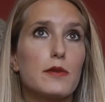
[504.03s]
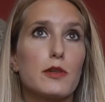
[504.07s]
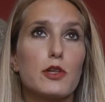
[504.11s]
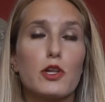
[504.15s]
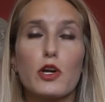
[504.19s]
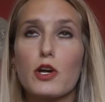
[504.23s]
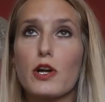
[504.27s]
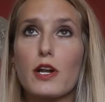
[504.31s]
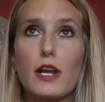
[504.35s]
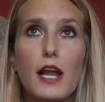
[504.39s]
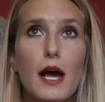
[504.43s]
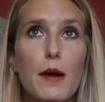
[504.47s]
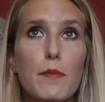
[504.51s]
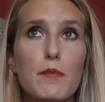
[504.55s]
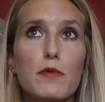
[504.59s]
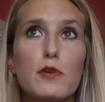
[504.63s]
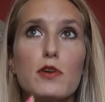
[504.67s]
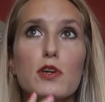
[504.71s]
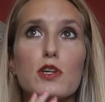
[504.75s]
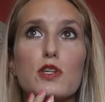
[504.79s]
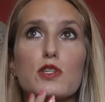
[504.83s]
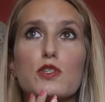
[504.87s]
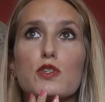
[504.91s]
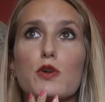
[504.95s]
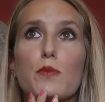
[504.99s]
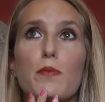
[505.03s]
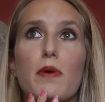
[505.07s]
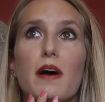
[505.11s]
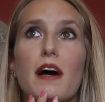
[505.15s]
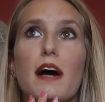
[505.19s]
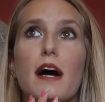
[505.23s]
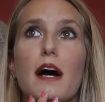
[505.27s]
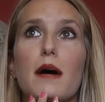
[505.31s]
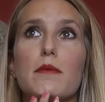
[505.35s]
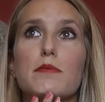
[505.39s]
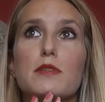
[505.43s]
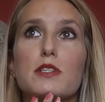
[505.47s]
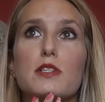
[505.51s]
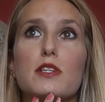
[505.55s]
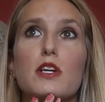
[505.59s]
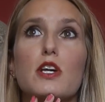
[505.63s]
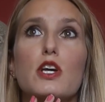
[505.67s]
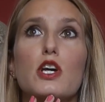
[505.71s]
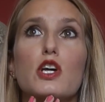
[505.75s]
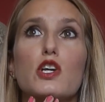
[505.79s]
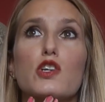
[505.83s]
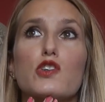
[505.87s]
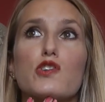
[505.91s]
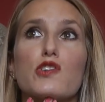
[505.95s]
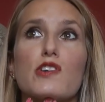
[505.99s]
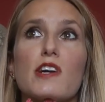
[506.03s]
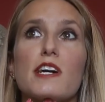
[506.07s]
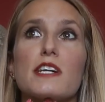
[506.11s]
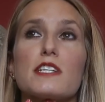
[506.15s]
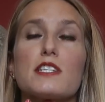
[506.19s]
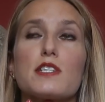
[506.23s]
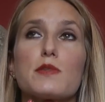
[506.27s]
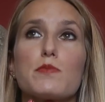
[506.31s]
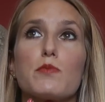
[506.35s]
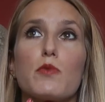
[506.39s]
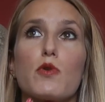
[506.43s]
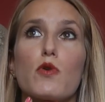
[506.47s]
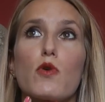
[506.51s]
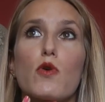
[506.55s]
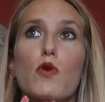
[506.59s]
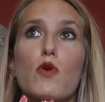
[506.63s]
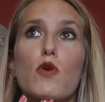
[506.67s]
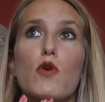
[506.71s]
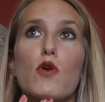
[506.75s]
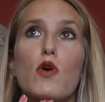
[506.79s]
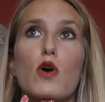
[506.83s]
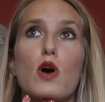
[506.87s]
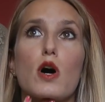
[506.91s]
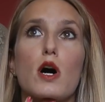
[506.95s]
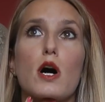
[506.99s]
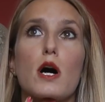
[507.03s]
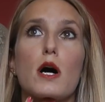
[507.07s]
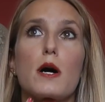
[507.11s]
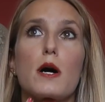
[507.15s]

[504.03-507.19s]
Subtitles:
look glamorous, or perhaps dress more